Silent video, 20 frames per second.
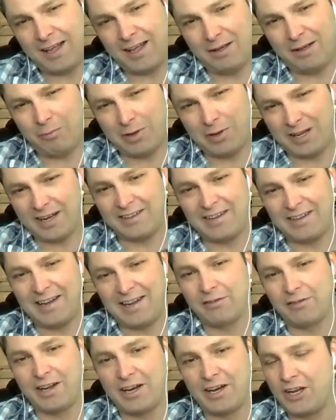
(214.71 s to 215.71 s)
but at the end
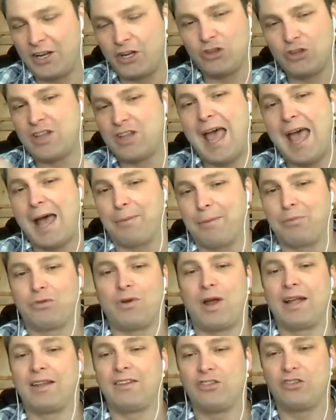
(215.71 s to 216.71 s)
of the day, they're just apps,
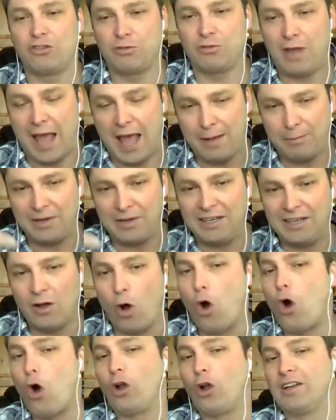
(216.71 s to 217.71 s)
right? It's just happening
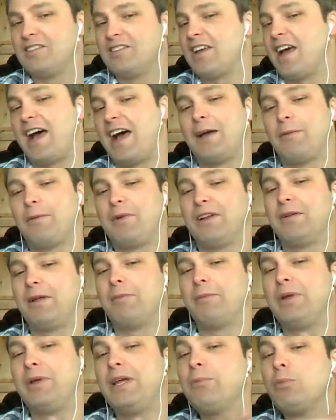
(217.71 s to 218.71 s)
all the time,
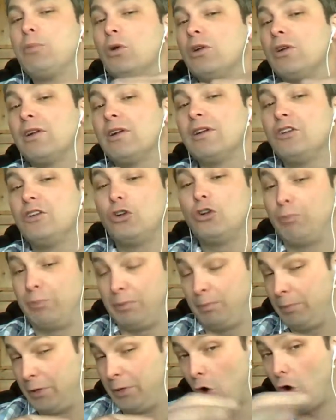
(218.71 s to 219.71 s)
and people
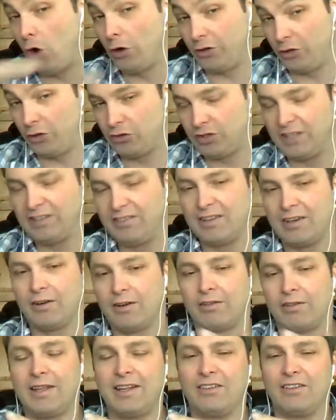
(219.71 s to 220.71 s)
beyond this Internet
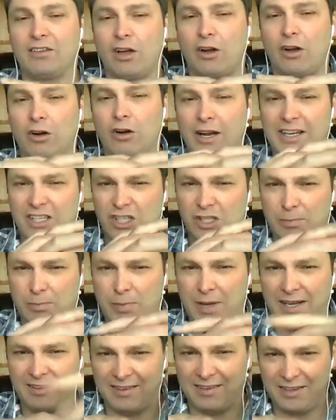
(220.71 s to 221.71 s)
of Things are
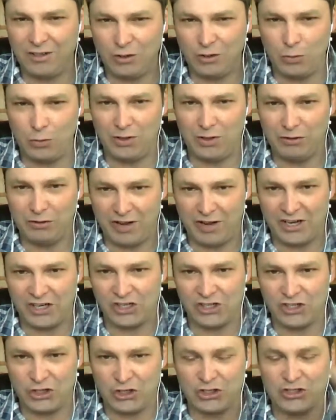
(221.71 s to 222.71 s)
expecting new
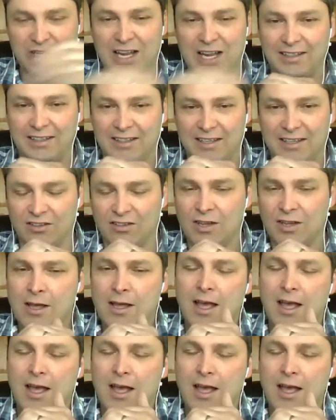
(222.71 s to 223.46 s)
innovation just like this.